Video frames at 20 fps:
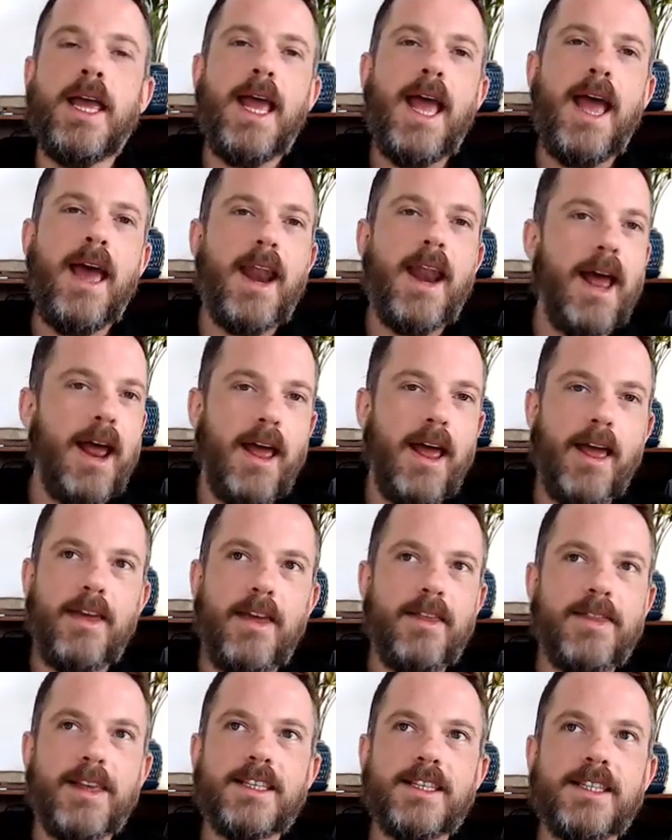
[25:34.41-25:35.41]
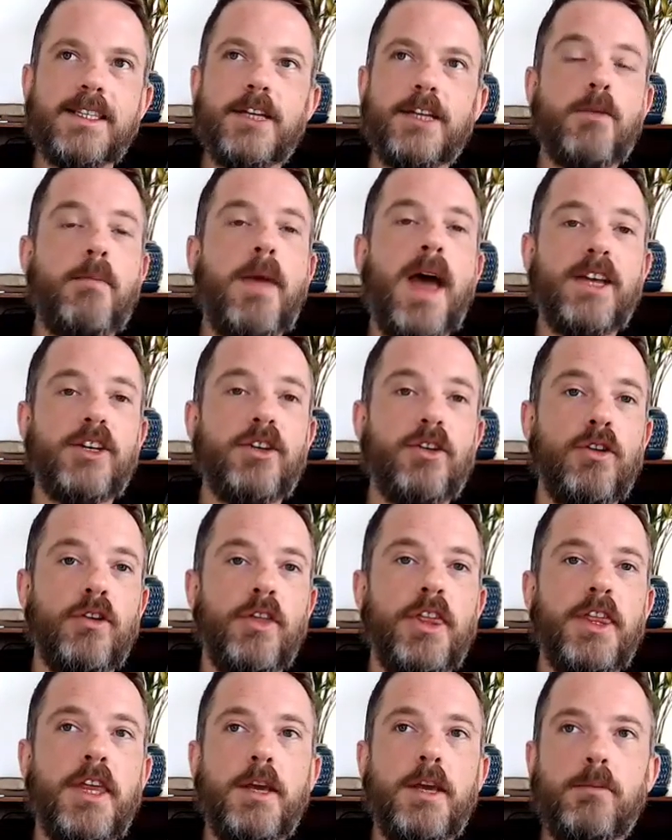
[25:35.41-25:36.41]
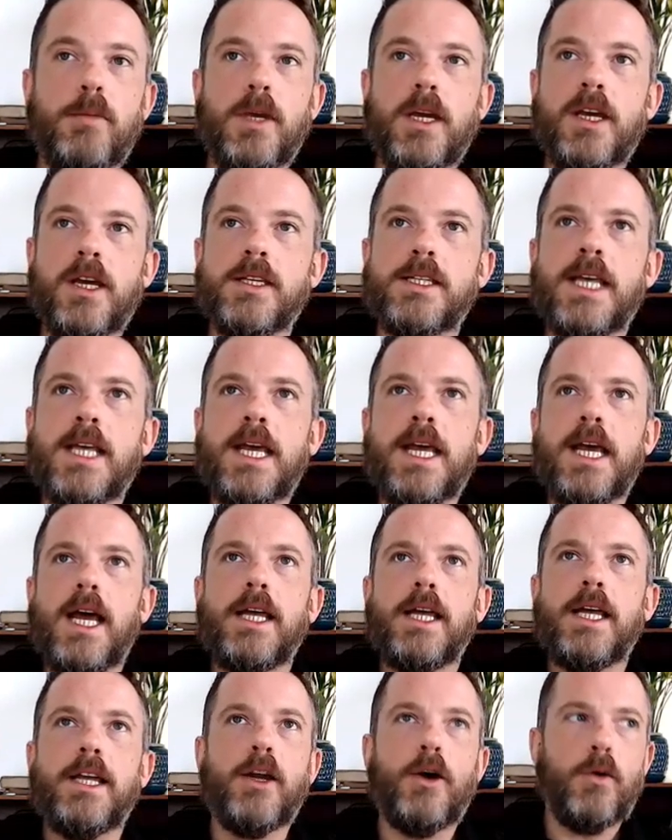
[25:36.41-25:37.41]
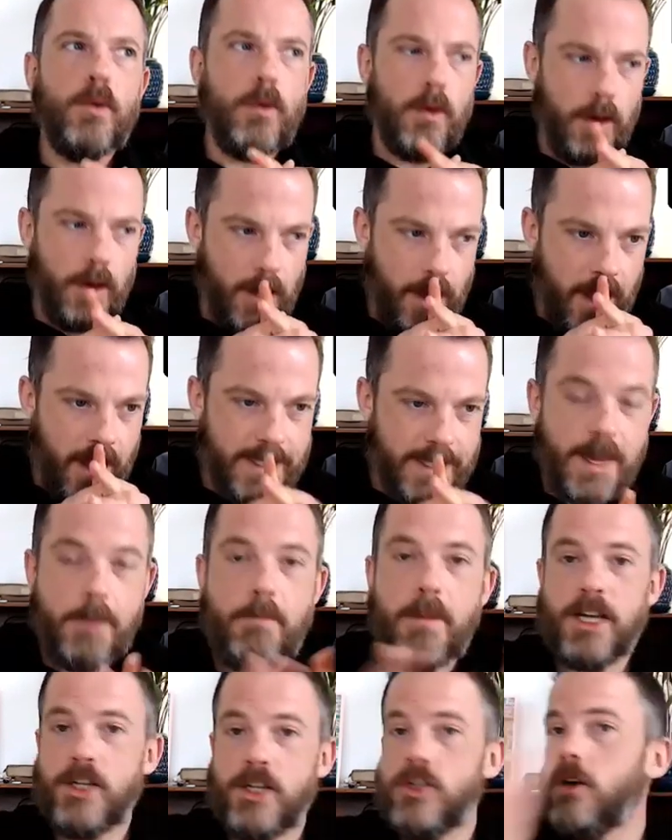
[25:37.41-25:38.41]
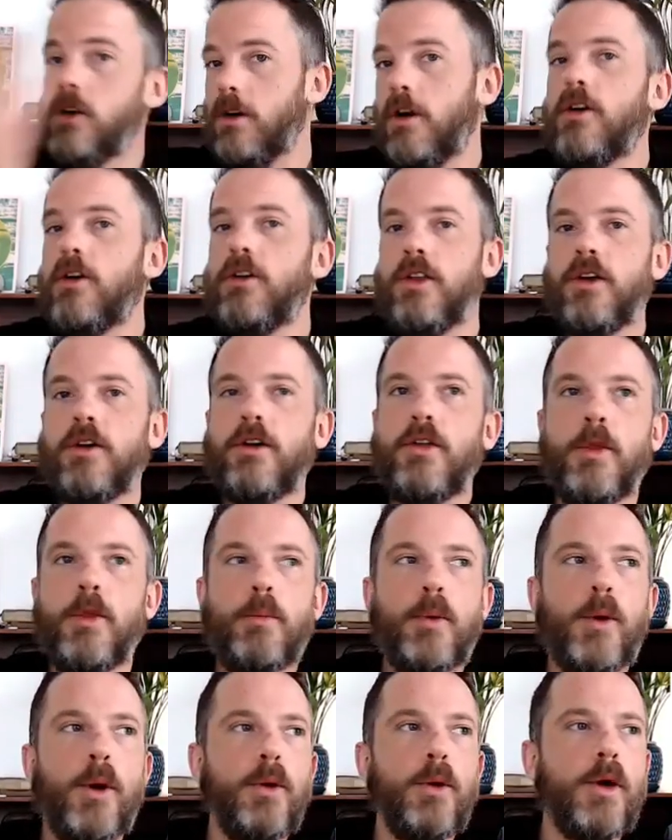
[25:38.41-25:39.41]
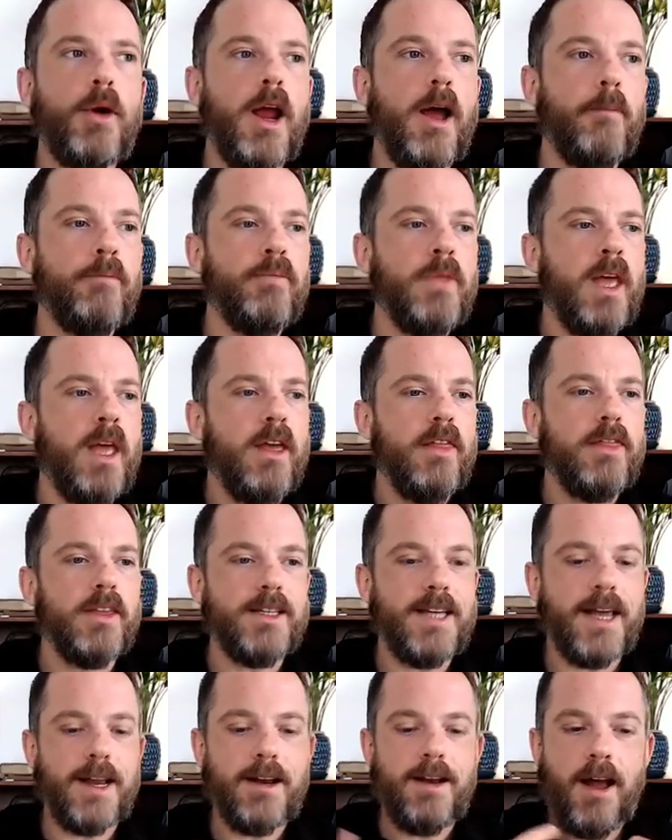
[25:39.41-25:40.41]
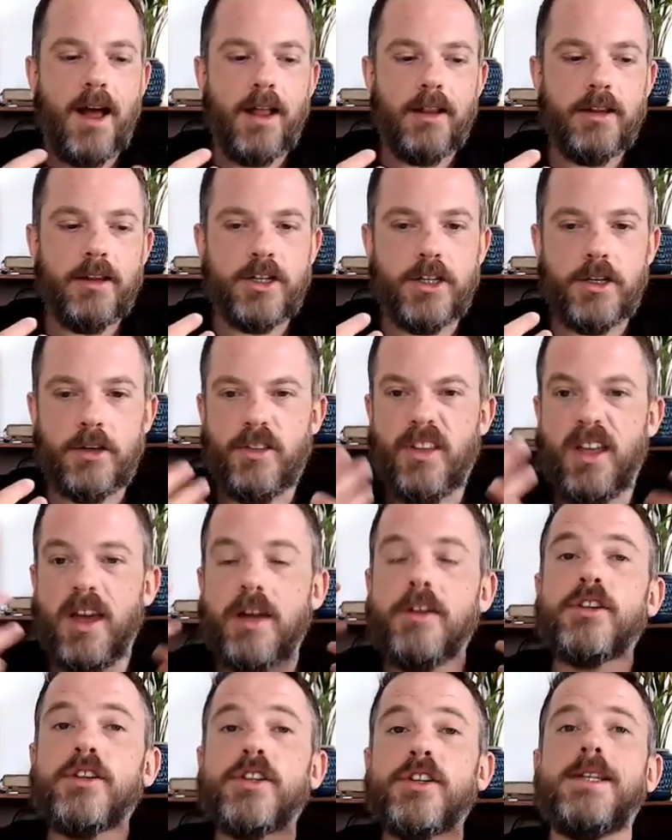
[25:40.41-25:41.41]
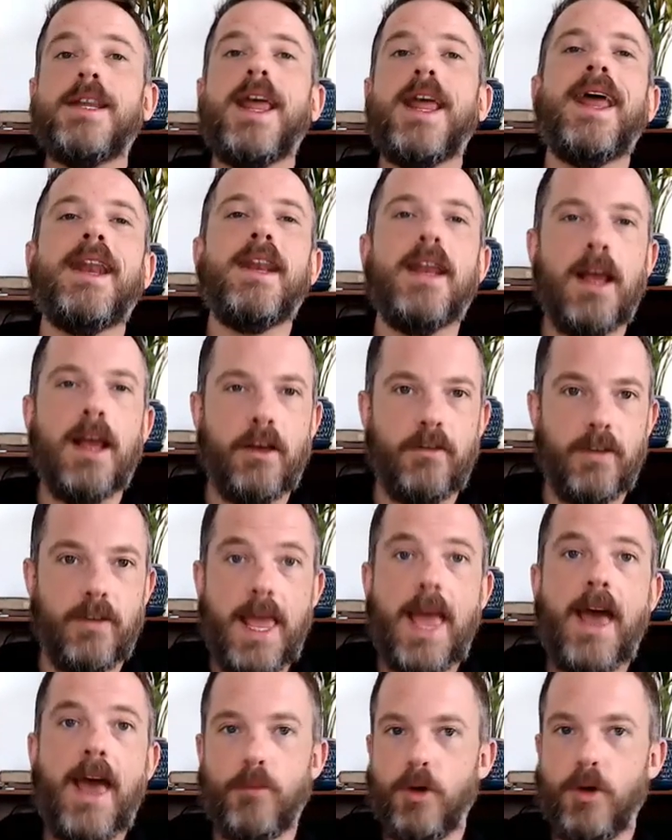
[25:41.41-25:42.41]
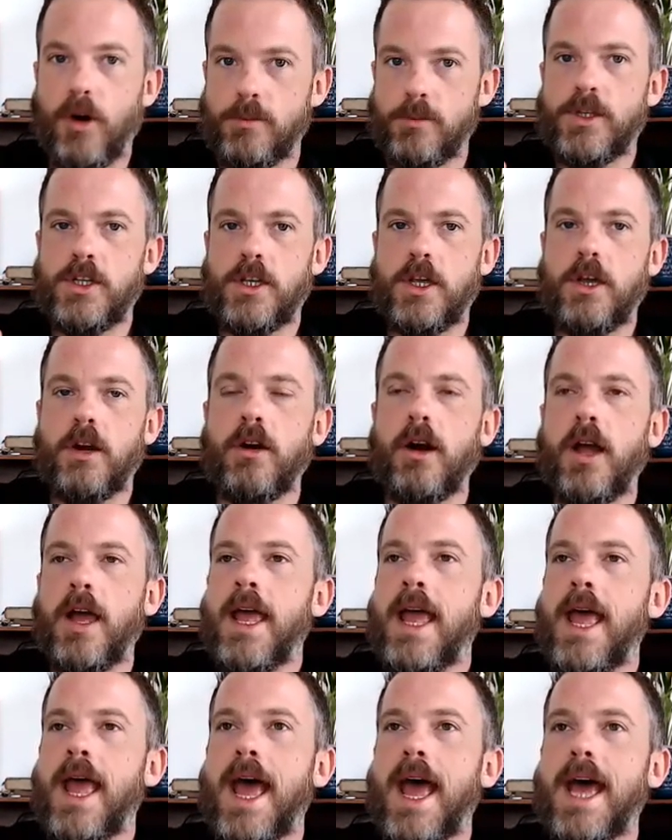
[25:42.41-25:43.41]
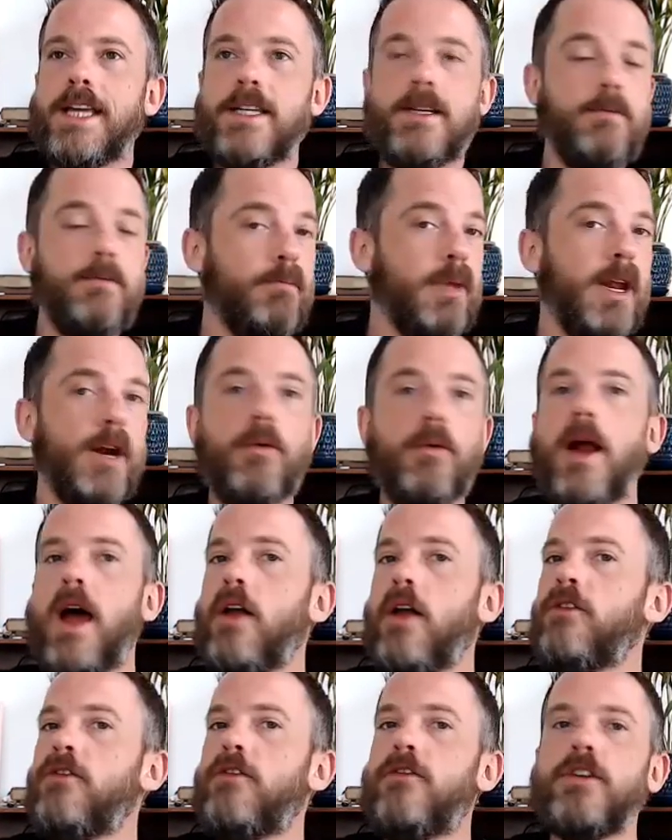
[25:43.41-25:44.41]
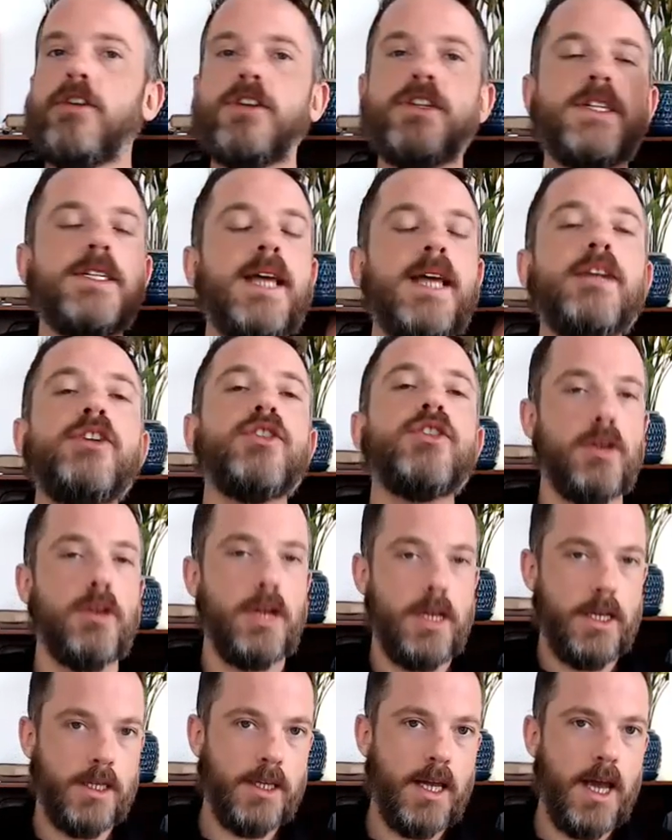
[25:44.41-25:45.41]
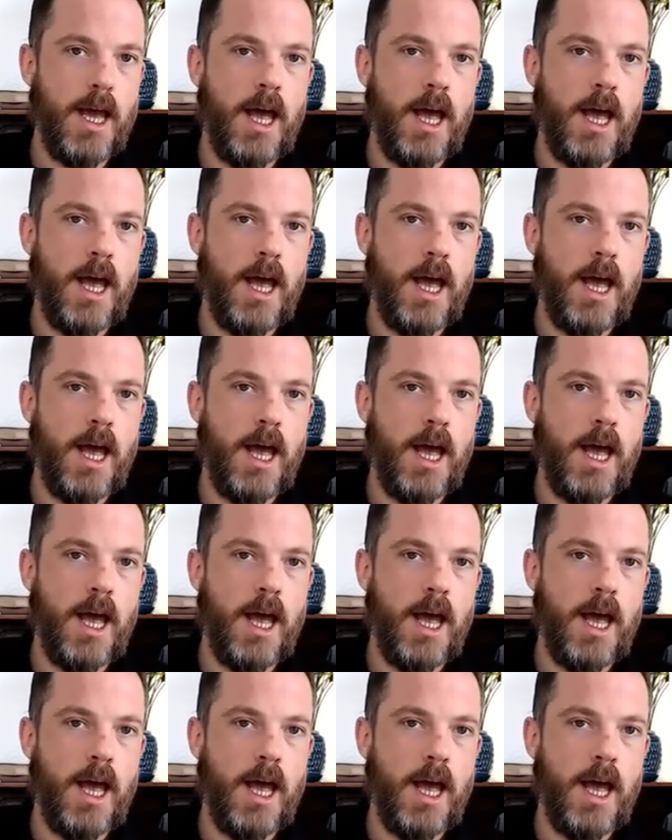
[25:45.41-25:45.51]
And that's such a magical thing because, as I mentioned earlier in the program, the technology or the understanding of a camera obscura had been around for centuries